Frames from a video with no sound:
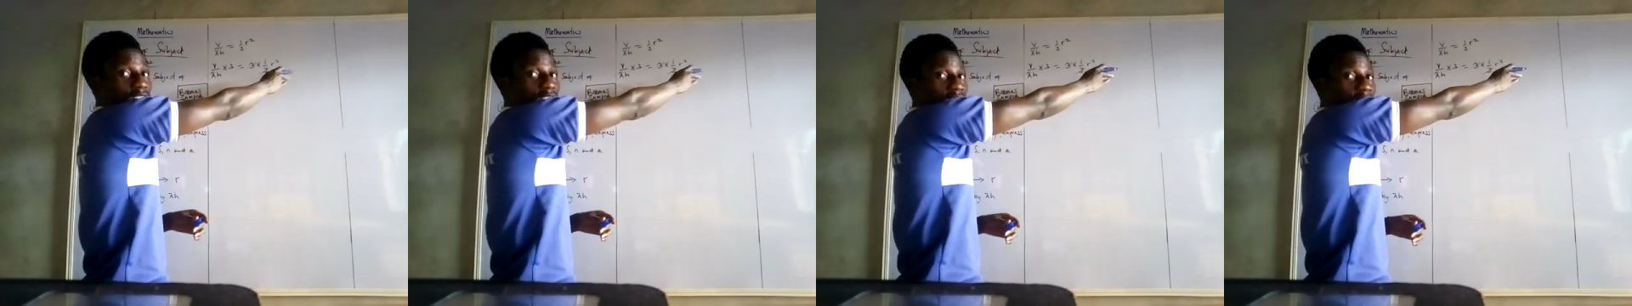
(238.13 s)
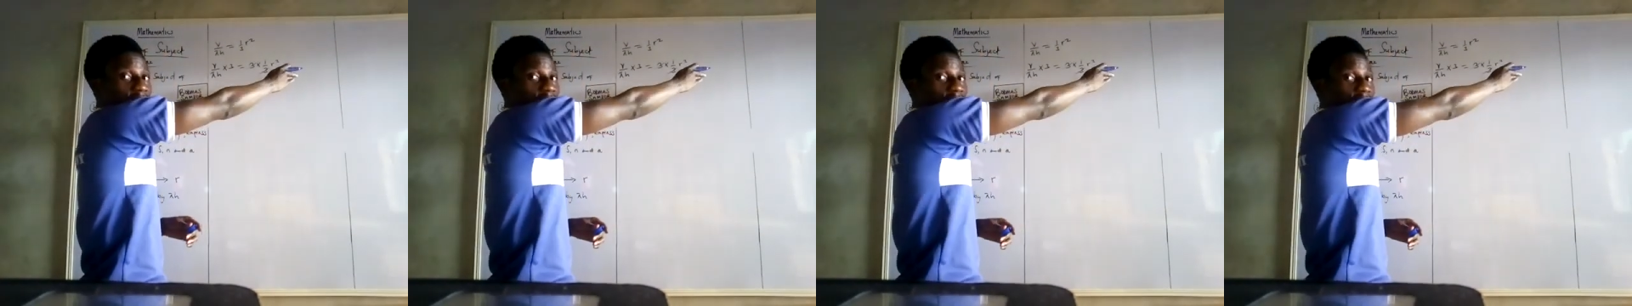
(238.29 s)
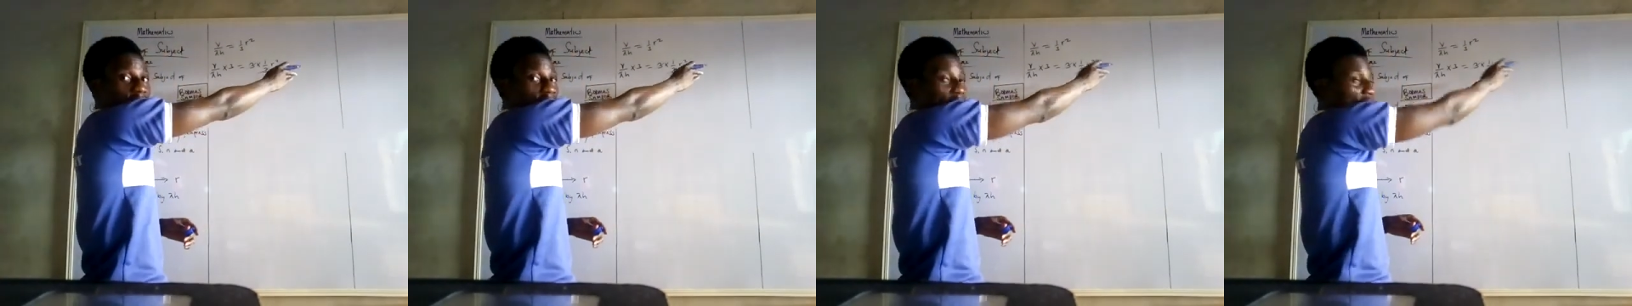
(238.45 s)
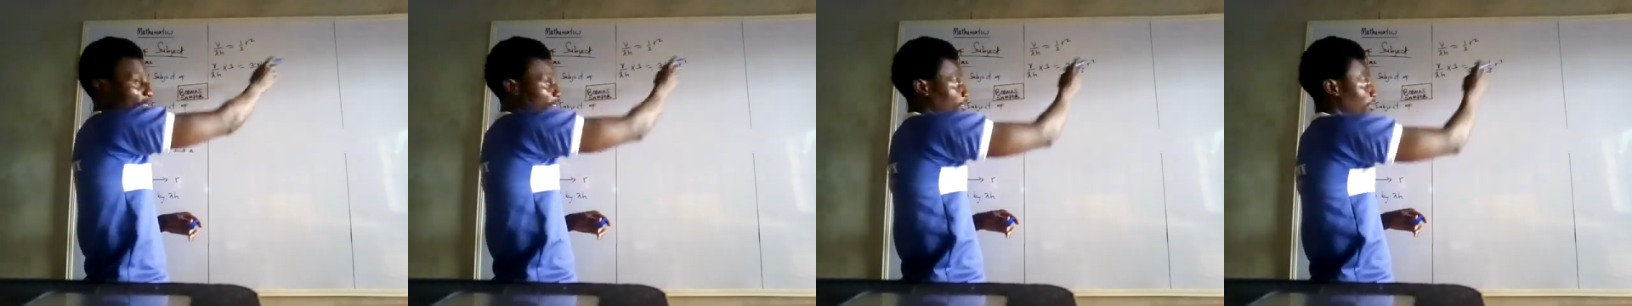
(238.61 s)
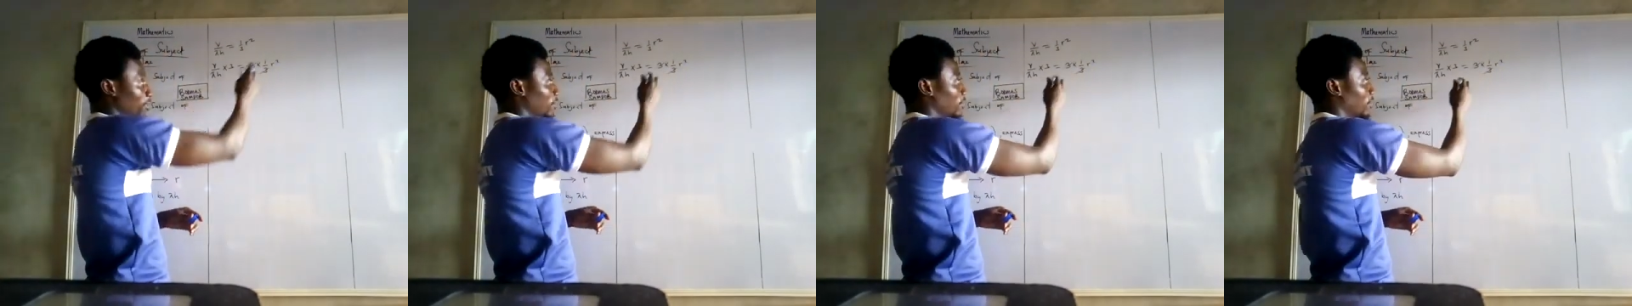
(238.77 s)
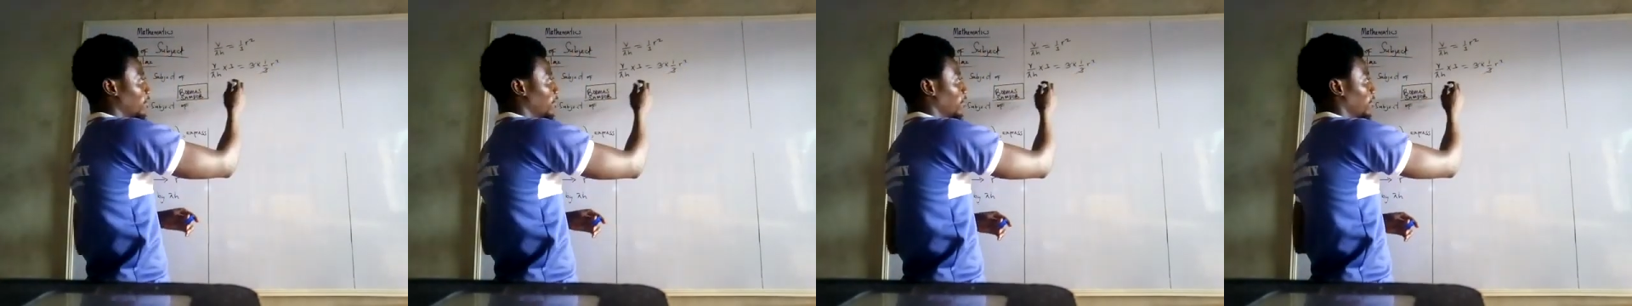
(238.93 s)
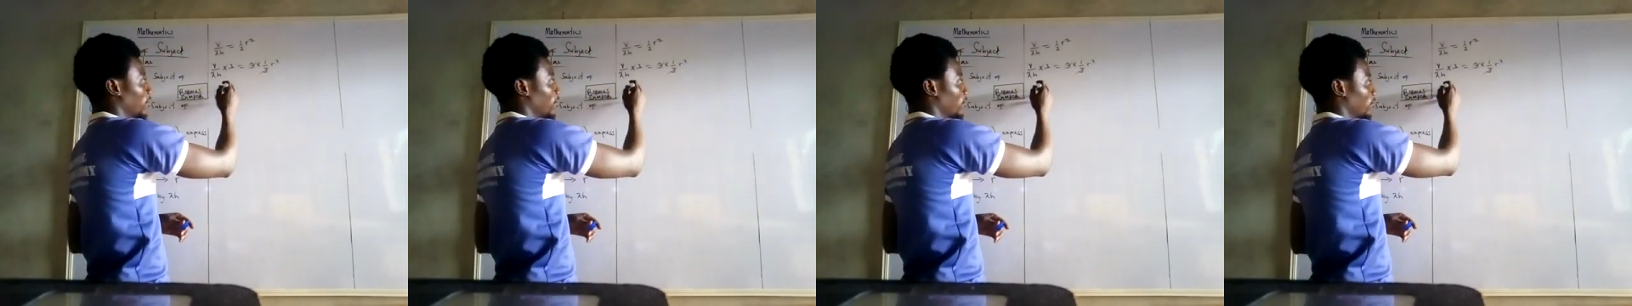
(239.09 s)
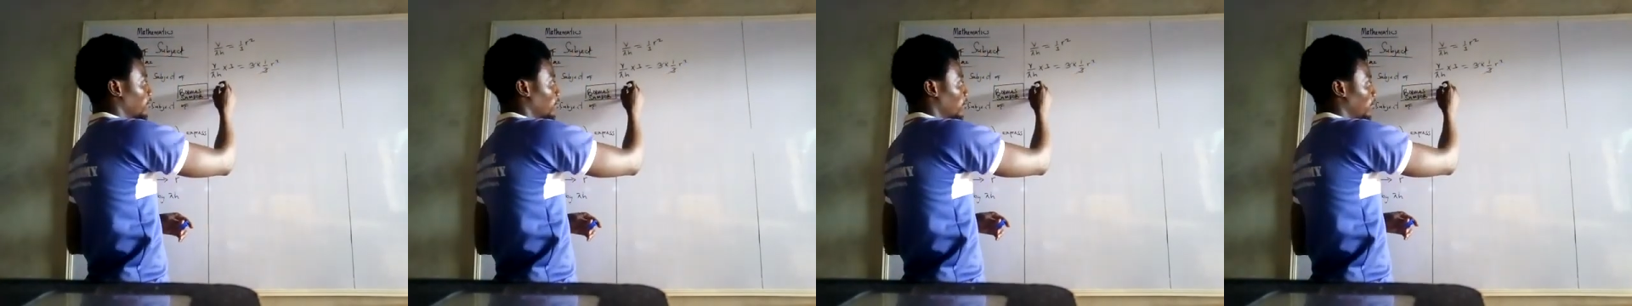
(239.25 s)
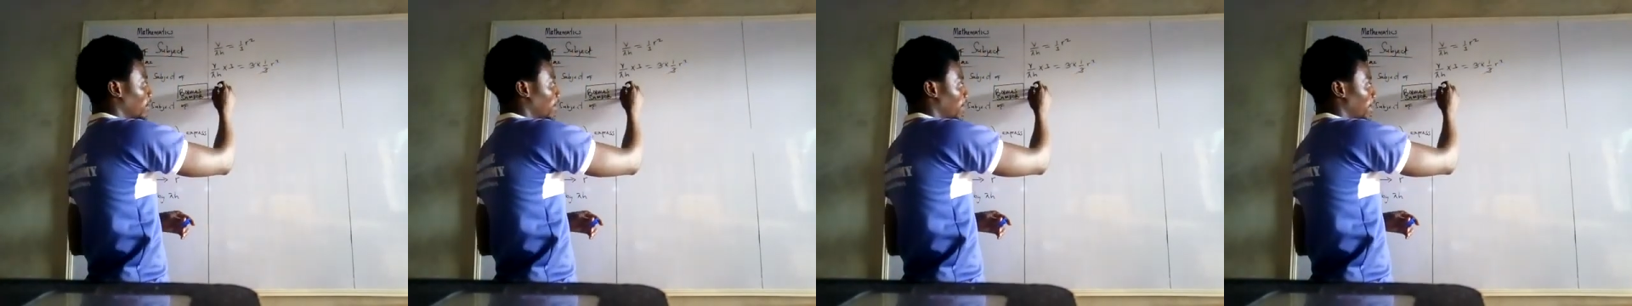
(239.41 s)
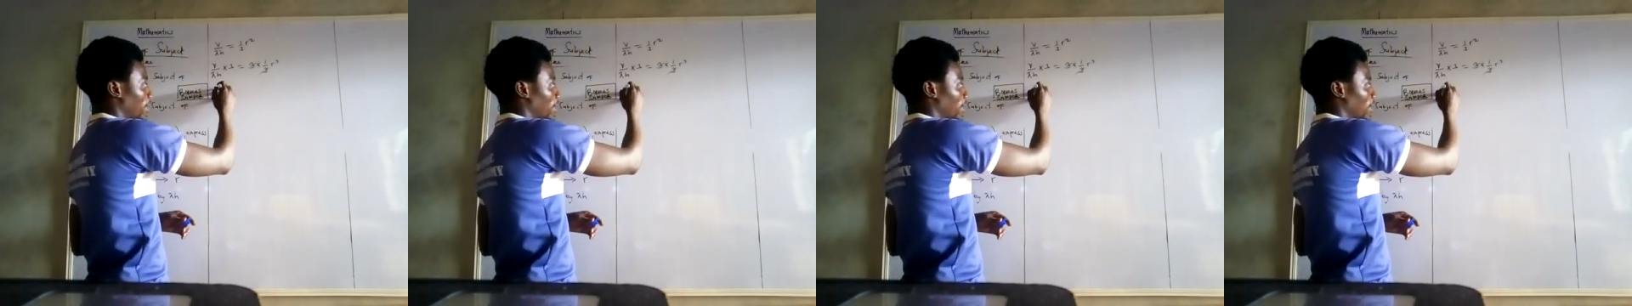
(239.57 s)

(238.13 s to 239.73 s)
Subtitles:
here. So I